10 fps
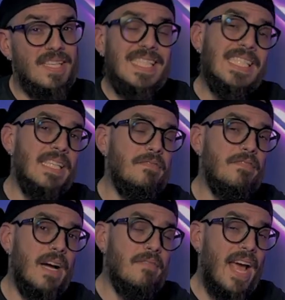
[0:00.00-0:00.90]

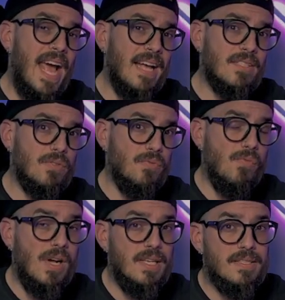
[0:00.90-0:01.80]
C5X
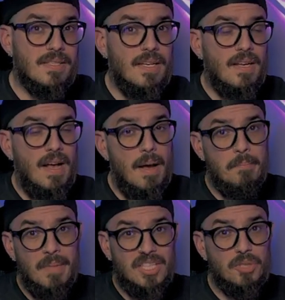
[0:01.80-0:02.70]
was a
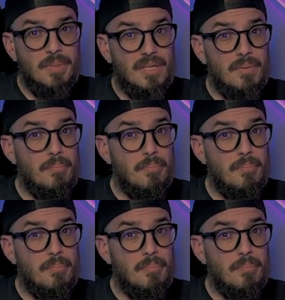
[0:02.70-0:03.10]
much better